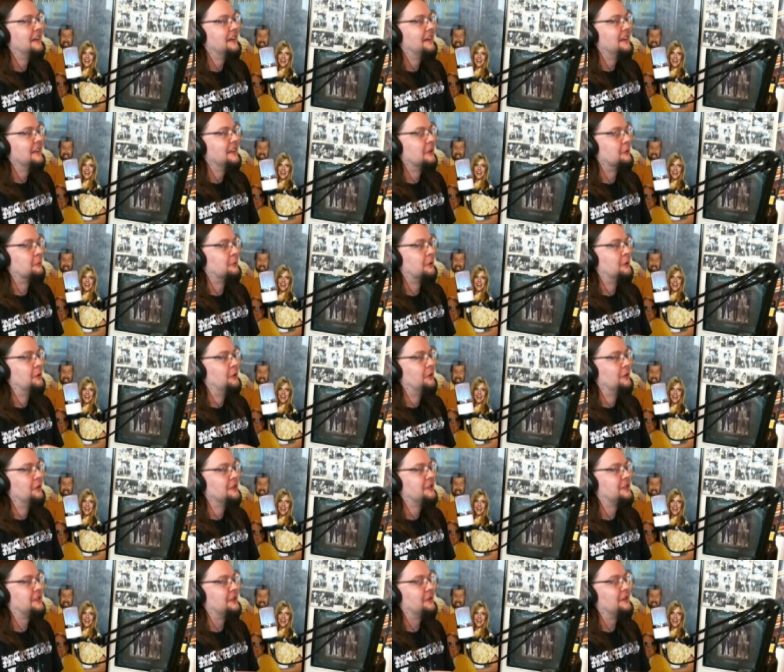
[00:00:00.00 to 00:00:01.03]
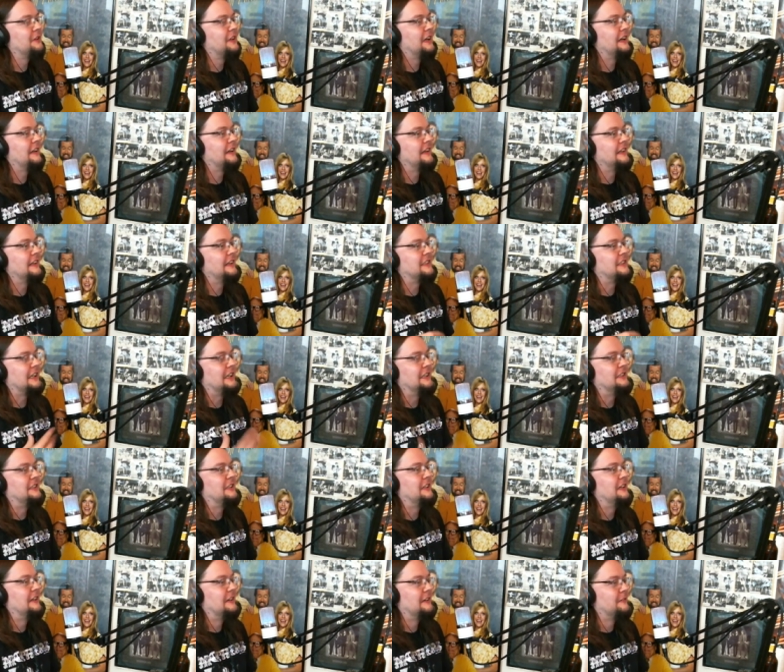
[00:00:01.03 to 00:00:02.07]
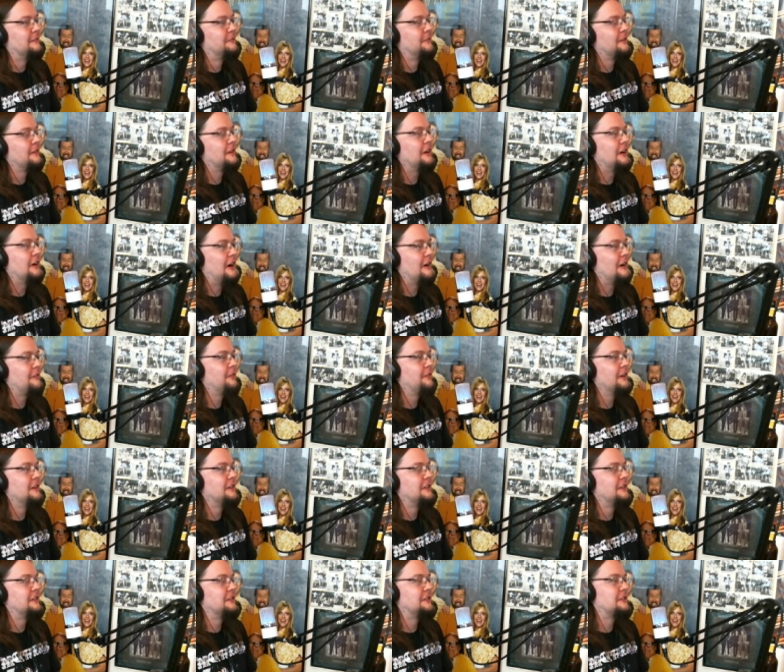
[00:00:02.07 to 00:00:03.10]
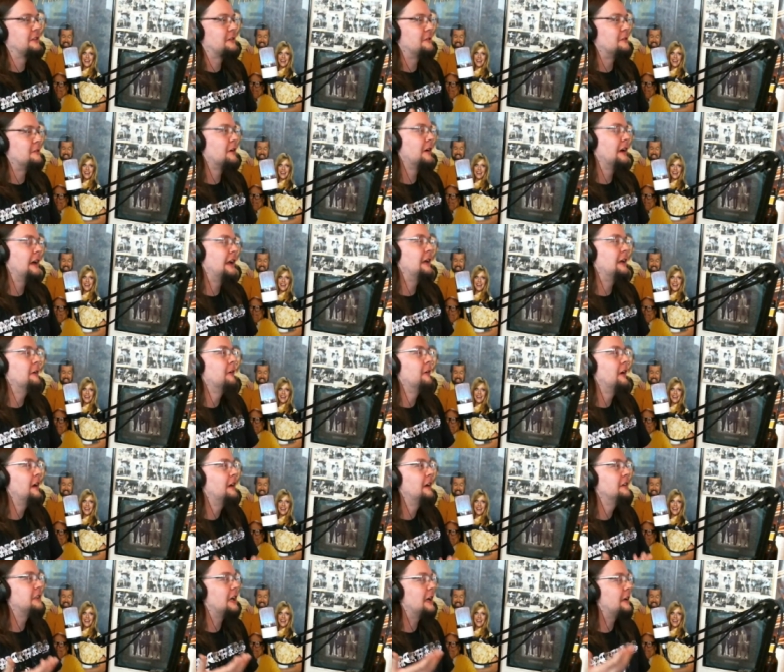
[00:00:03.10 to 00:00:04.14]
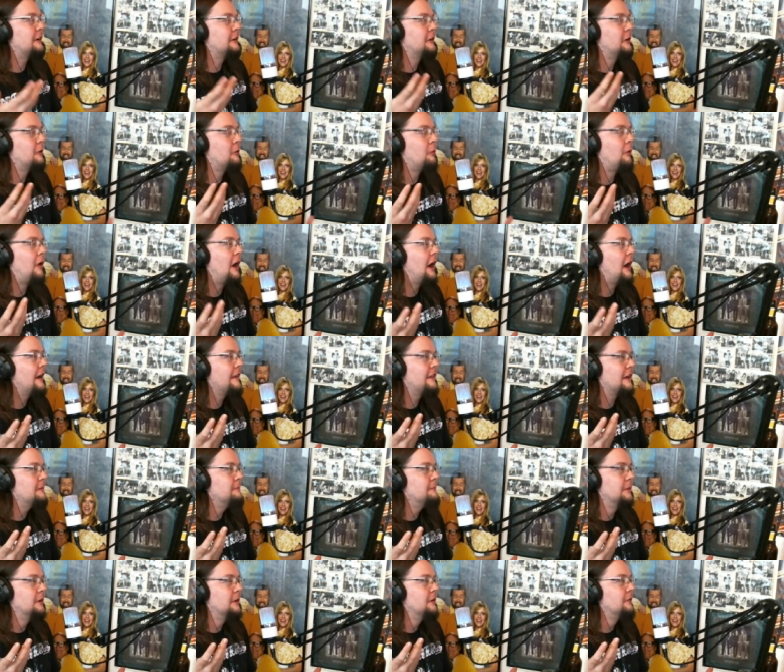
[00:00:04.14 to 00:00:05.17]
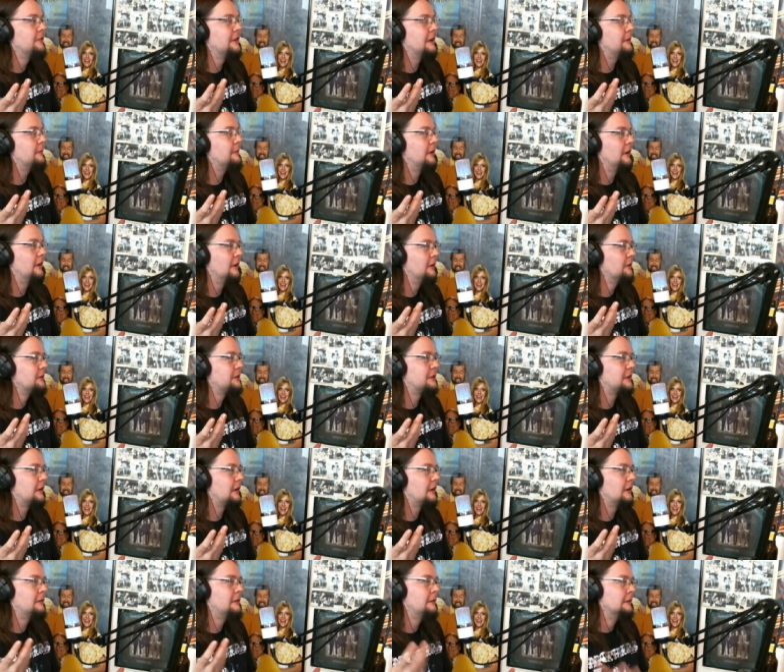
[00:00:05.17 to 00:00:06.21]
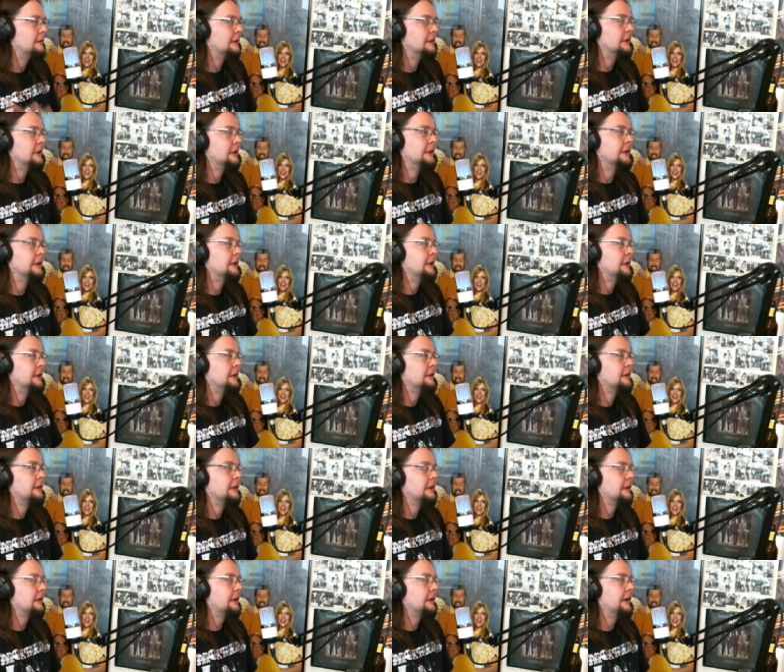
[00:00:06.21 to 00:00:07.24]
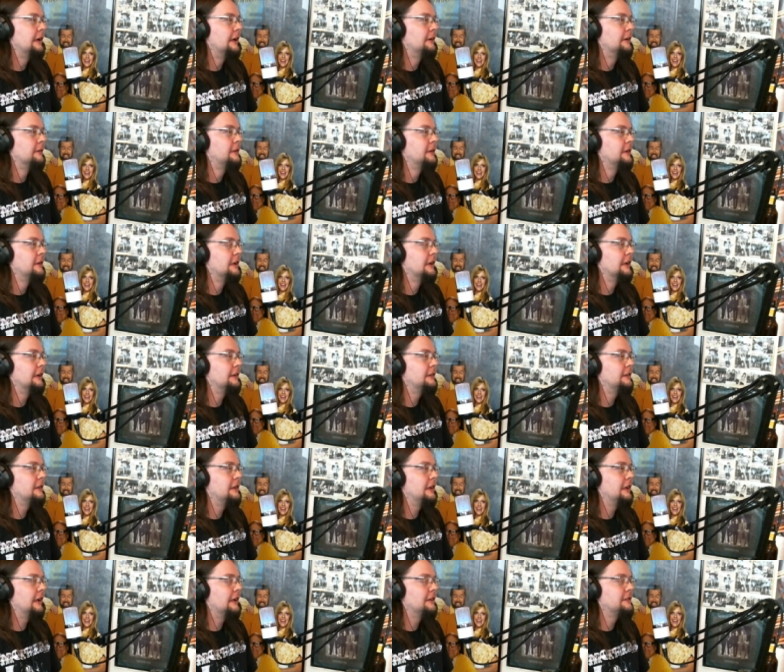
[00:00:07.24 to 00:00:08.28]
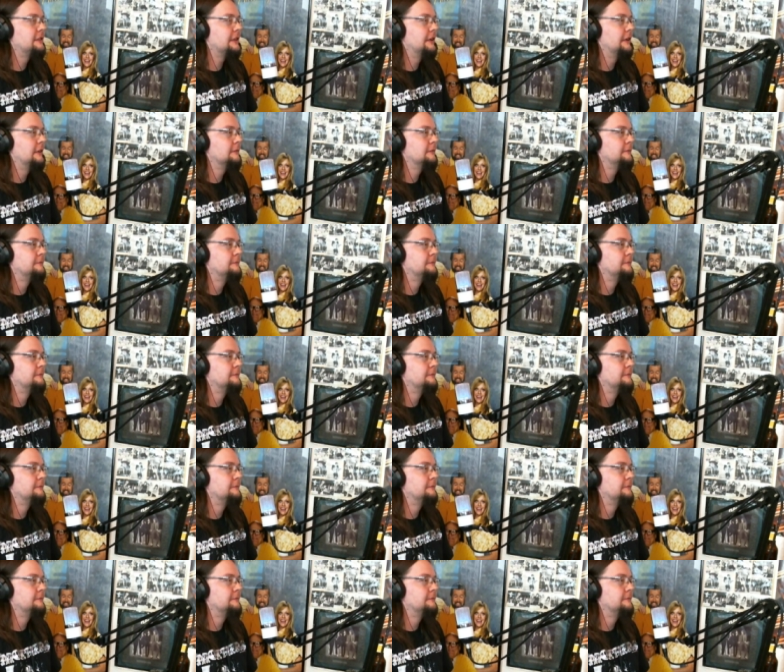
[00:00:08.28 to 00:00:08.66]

the rules so that it's easier for the offense to score anyways. I don't know why they moved them closer, to the end zone.